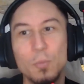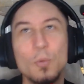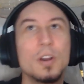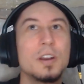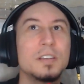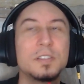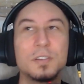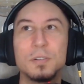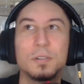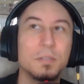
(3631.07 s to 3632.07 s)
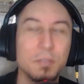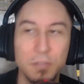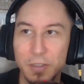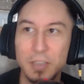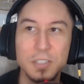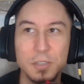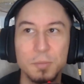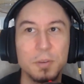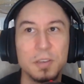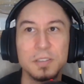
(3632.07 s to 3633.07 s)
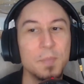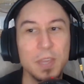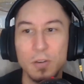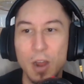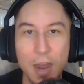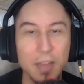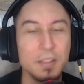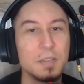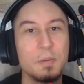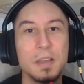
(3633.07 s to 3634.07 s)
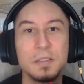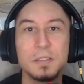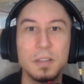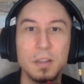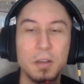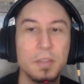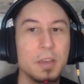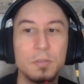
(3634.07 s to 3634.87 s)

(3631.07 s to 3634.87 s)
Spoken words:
Like, what is your issue? Because like it highly depends on that.